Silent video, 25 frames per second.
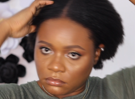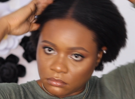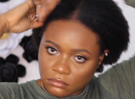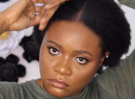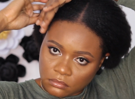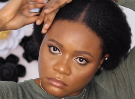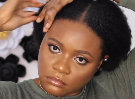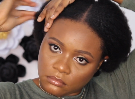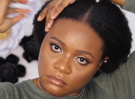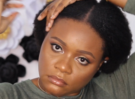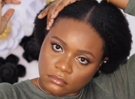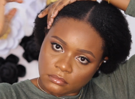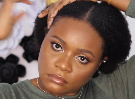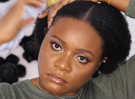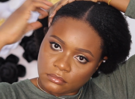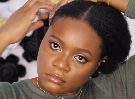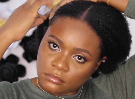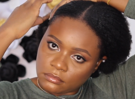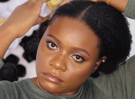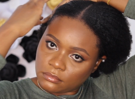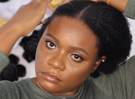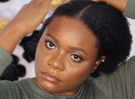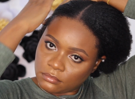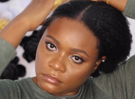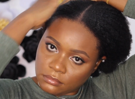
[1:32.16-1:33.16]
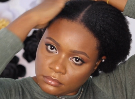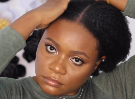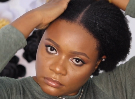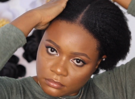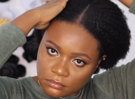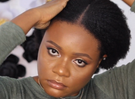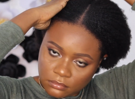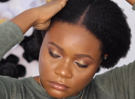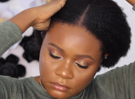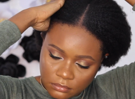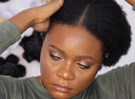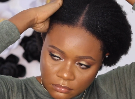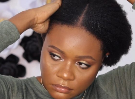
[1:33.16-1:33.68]

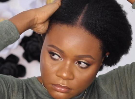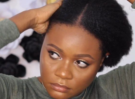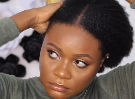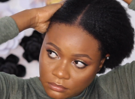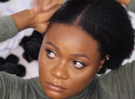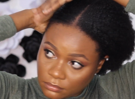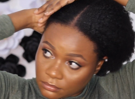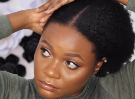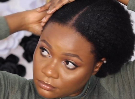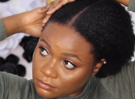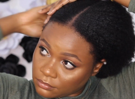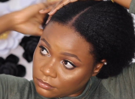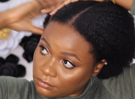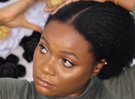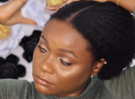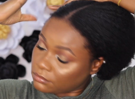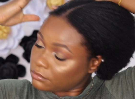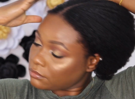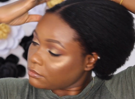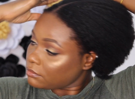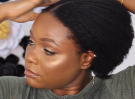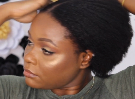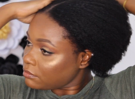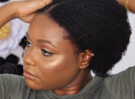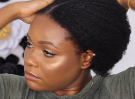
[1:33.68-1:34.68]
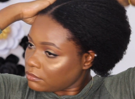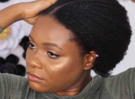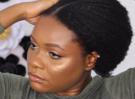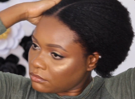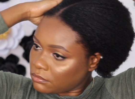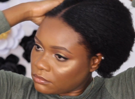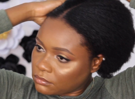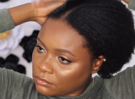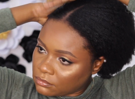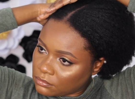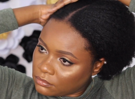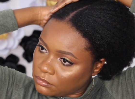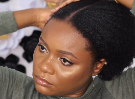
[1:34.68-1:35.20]

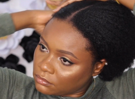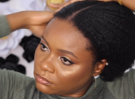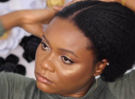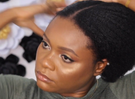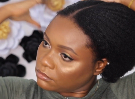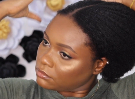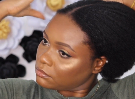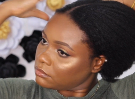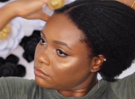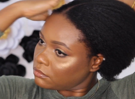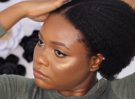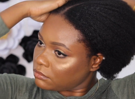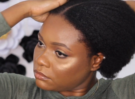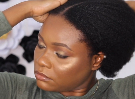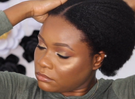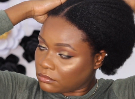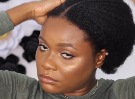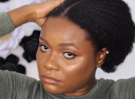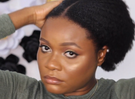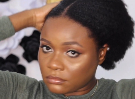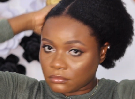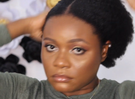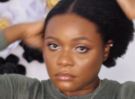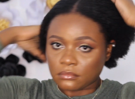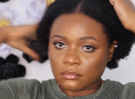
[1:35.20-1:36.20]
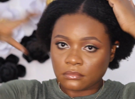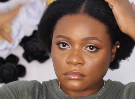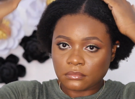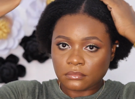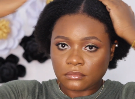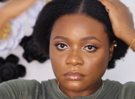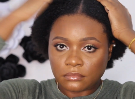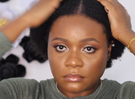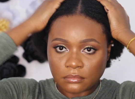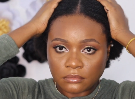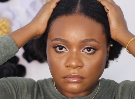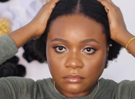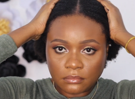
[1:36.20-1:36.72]

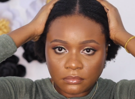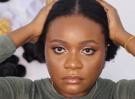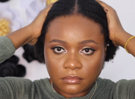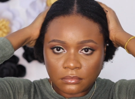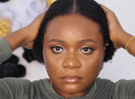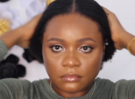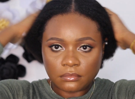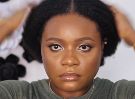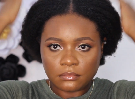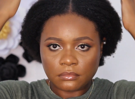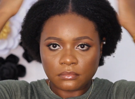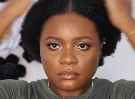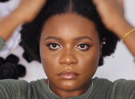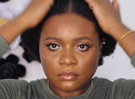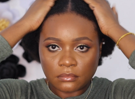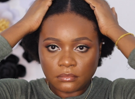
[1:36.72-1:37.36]
(silence)